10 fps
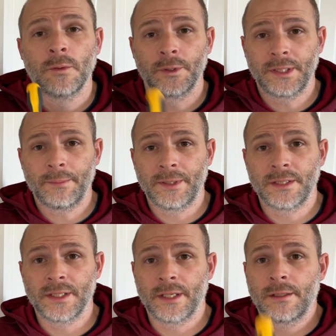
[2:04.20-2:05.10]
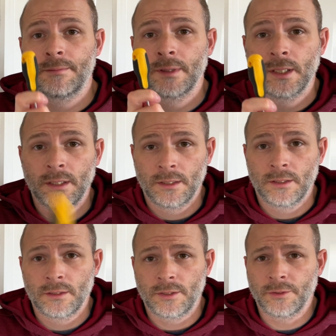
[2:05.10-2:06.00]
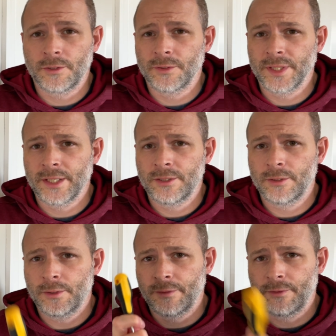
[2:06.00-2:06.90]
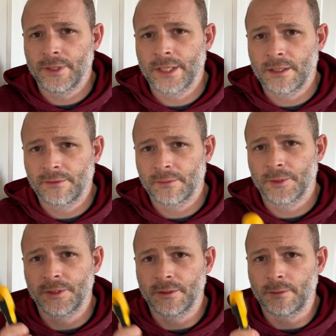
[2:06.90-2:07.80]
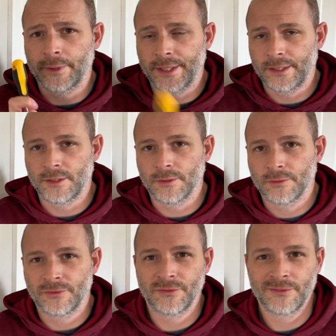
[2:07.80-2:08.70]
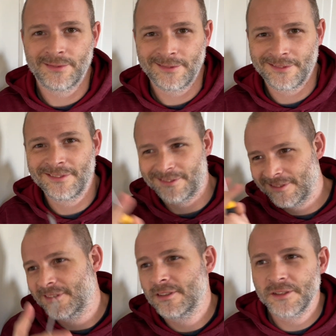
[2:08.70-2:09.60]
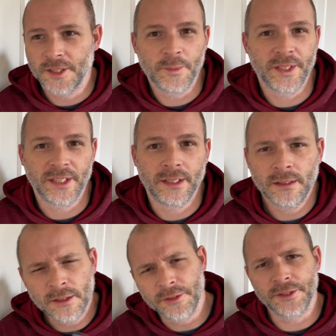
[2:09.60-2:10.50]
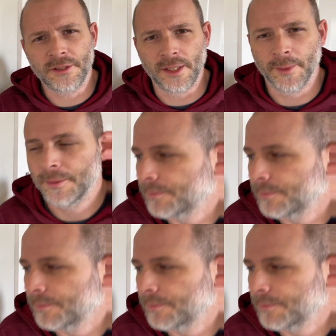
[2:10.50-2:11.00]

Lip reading: With that being said, don't do as I do if you're not comfortable doing what I do. Something like that. A little disclaimer.